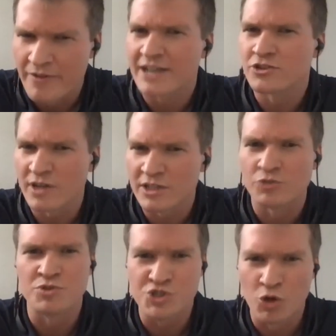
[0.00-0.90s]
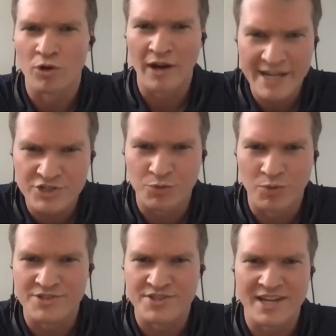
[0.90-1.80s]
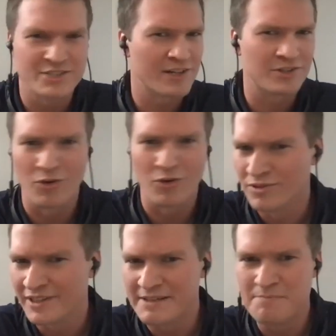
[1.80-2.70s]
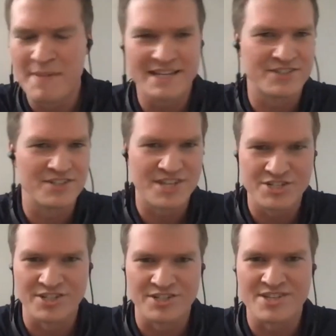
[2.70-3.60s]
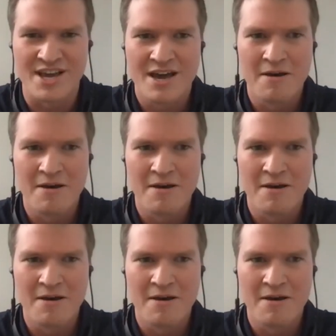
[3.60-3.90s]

That director was your age once. That director only makes decisions